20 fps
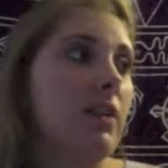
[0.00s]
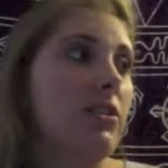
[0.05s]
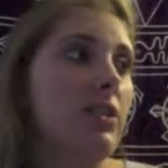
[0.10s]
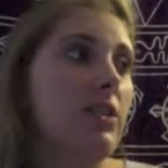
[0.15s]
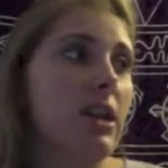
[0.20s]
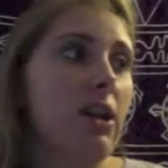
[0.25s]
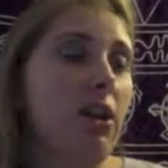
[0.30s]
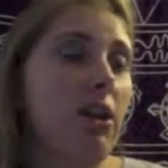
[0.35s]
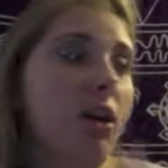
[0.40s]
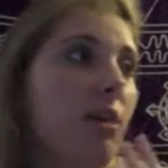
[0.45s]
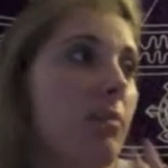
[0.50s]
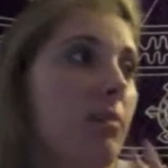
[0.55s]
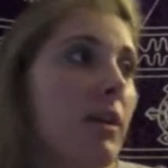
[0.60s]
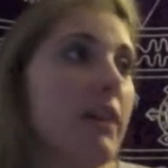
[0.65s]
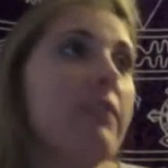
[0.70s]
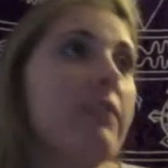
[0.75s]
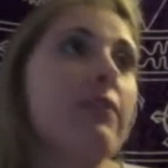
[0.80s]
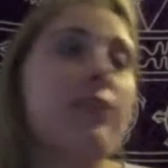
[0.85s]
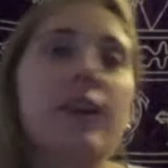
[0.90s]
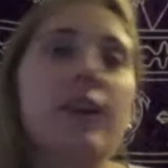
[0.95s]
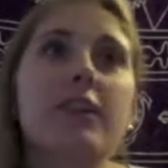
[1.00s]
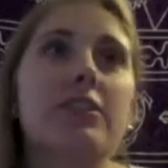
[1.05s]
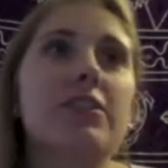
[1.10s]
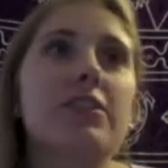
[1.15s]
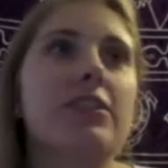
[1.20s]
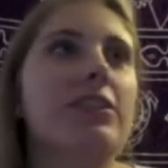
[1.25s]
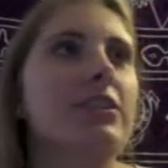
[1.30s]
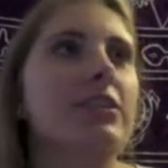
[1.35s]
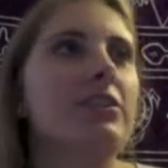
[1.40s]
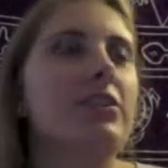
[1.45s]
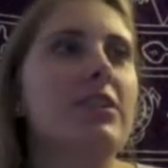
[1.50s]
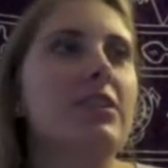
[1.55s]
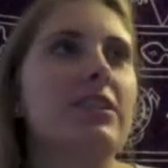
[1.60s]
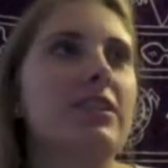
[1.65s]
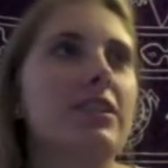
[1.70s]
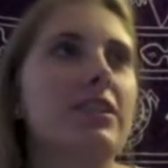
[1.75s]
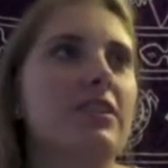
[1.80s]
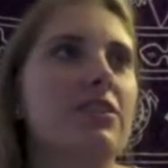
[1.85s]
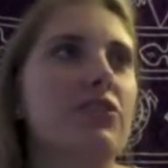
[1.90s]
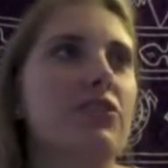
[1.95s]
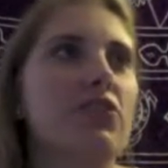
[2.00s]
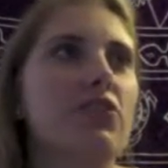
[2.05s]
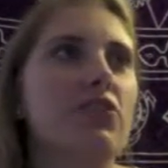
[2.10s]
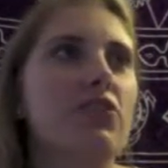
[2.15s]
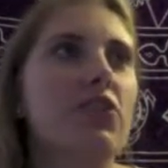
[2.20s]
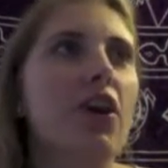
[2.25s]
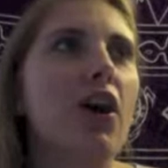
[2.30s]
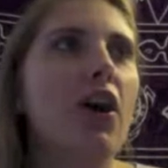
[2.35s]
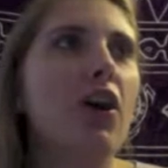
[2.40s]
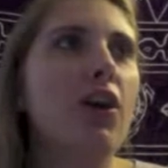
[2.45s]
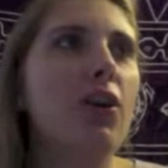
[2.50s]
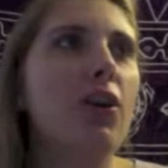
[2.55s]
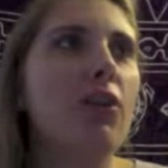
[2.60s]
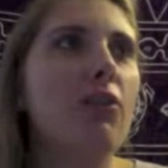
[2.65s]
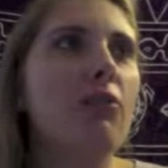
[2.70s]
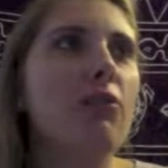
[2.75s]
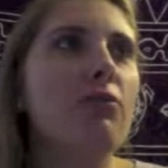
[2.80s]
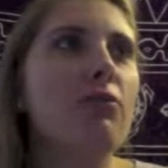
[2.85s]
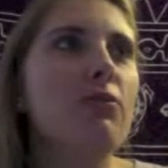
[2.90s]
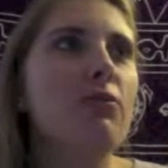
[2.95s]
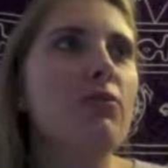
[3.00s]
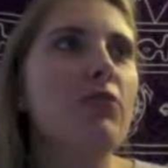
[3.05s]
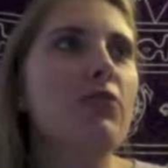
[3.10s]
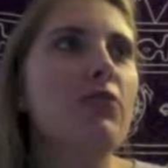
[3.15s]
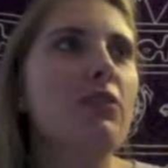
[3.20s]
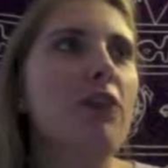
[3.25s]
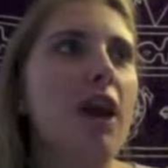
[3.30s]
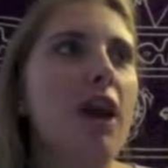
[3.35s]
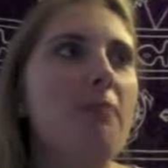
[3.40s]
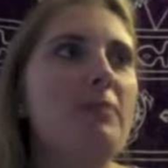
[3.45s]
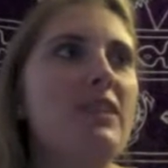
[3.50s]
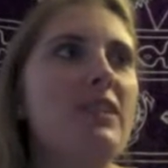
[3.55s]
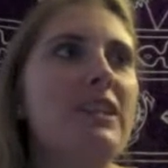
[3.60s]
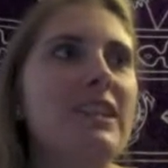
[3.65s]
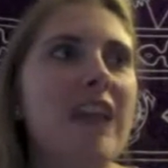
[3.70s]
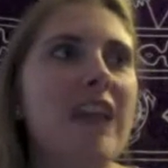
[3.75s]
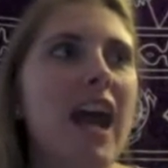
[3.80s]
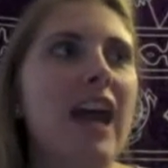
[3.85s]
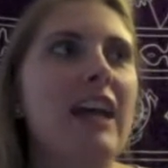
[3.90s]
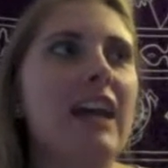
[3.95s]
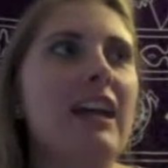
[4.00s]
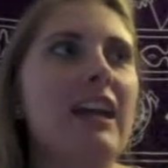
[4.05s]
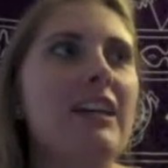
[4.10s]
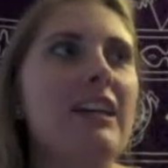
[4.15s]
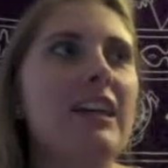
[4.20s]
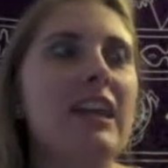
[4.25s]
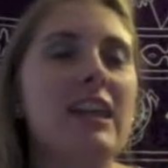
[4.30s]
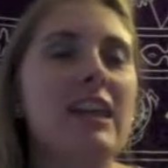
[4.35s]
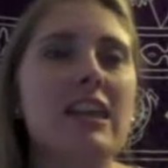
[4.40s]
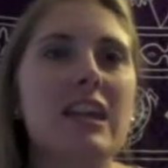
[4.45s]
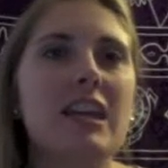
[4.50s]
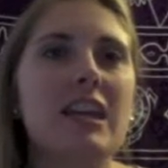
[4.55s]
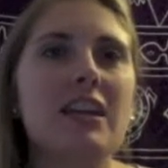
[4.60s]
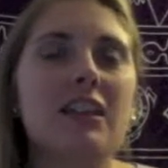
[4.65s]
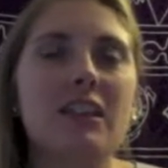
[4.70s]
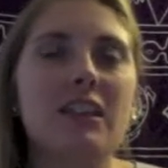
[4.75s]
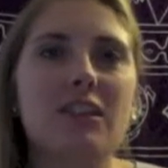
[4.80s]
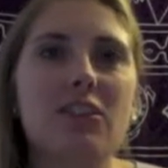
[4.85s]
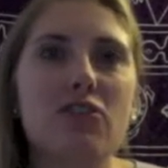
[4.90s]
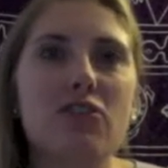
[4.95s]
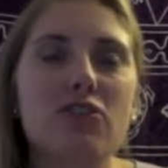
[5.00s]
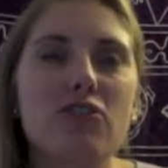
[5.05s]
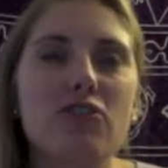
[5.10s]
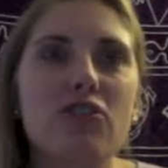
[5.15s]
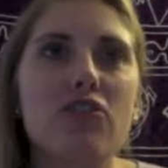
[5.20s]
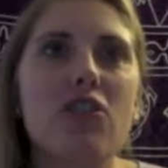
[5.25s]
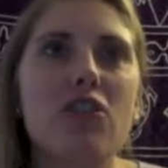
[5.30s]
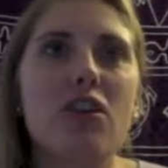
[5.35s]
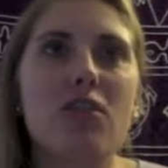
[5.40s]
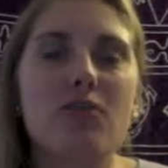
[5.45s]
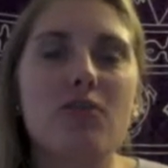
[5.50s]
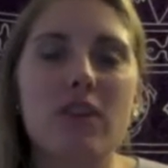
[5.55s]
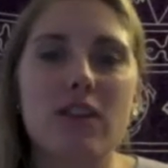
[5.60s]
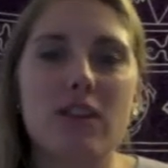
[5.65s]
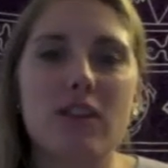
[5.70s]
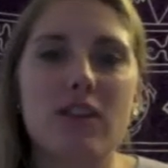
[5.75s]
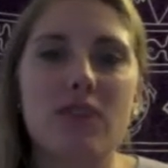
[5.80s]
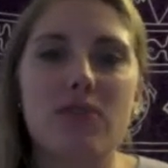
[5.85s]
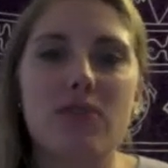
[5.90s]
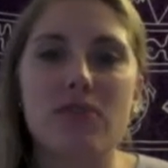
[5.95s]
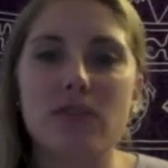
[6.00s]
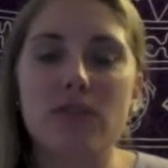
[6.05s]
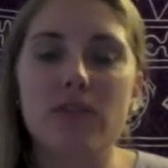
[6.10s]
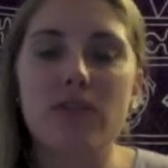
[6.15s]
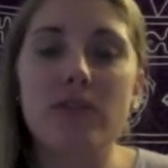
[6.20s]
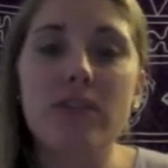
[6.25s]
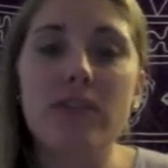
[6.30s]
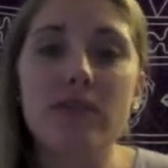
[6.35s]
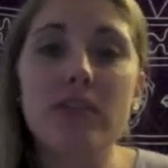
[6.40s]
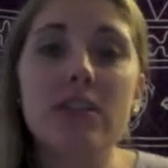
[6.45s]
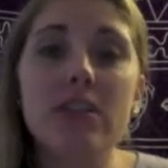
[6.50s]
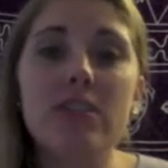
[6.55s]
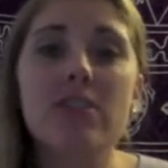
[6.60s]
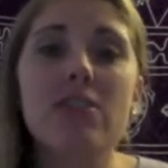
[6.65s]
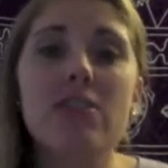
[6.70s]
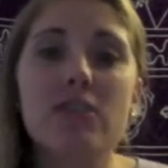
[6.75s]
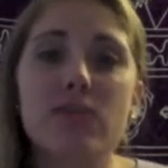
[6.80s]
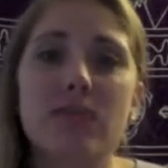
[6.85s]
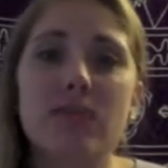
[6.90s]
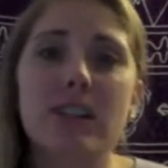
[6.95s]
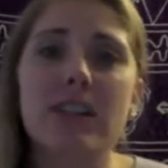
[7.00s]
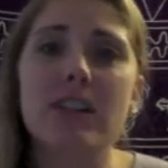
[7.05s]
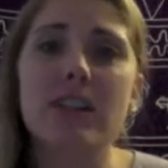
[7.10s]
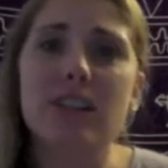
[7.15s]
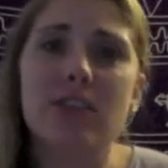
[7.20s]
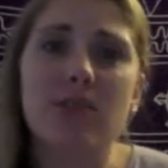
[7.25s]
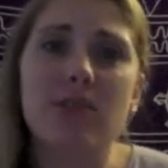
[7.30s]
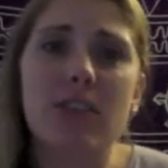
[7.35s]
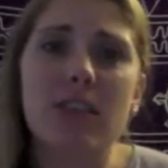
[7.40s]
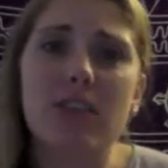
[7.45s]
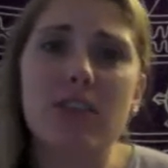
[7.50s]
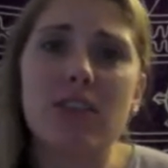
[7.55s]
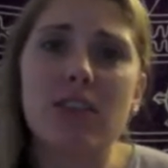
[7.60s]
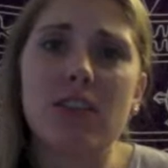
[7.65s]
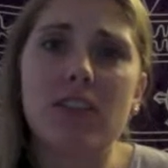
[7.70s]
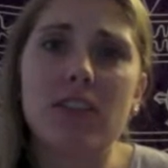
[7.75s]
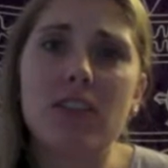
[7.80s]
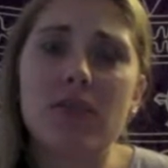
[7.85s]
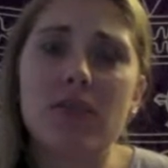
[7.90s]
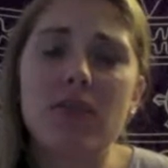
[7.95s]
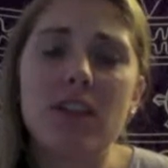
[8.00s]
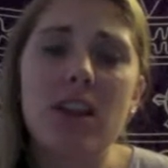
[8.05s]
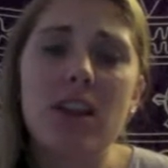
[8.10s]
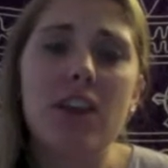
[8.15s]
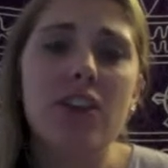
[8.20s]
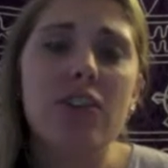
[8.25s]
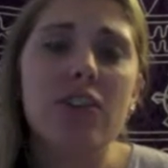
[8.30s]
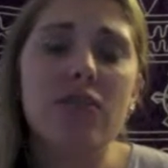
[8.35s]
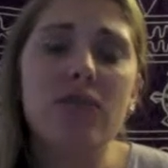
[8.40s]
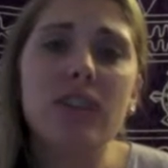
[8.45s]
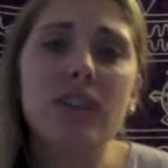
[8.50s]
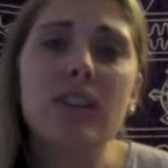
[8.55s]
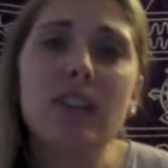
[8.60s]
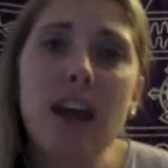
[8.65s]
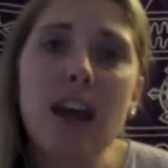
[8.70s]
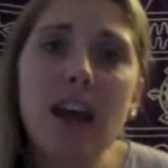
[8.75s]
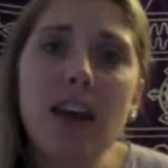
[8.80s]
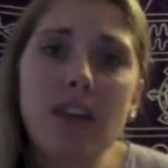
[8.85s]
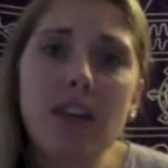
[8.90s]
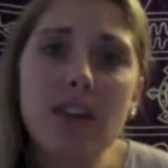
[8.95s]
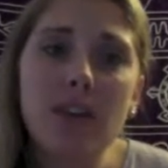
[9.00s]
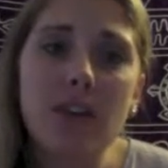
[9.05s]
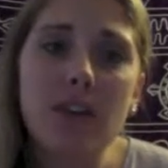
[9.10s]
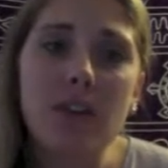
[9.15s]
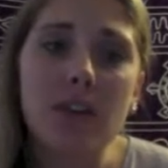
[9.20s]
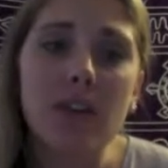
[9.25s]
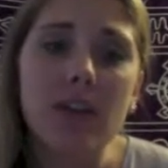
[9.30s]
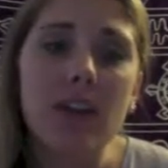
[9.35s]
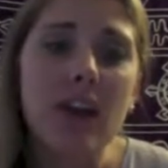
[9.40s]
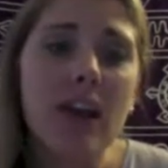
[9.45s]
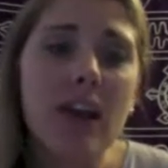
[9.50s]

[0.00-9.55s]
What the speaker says: all my friends are just so upset, and they think that they're so alone. So if you are in your 20s and you think you're alone, you are not alone.